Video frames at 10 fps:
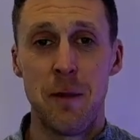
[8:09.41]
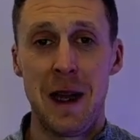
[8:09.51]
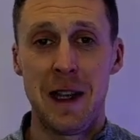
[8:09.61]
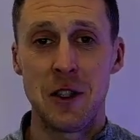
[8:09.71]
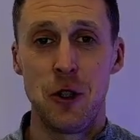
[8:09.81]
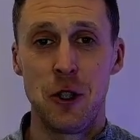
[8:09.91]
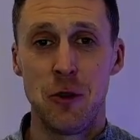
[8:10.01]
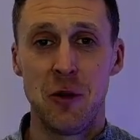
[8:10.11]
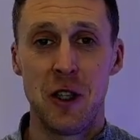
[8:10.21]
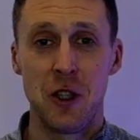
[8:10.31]
max
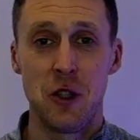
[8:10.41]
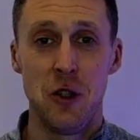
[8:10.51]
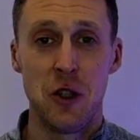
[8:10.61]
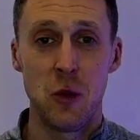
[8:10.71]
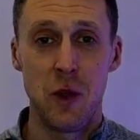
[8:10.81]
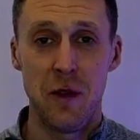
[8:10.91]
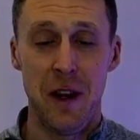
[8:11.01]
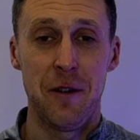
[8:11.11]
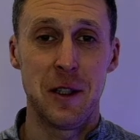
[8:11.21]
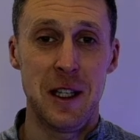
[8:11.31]
cushion running shoes we've
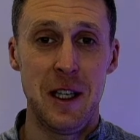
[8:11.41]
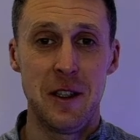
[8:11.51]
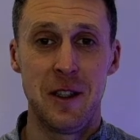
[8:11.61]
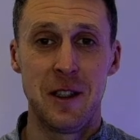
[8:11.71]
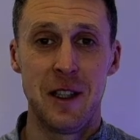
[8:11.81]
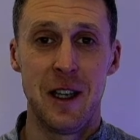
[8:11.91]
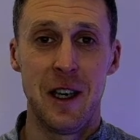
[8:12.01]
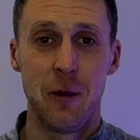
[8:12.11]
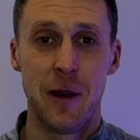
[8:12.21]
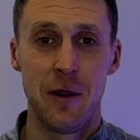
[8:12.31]
ever tested
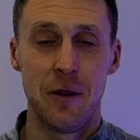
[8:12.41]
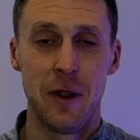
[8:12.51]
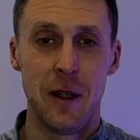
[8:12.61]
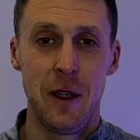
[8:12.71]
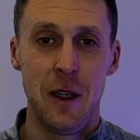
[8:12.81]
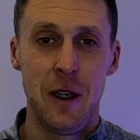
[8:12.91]
at Run For It.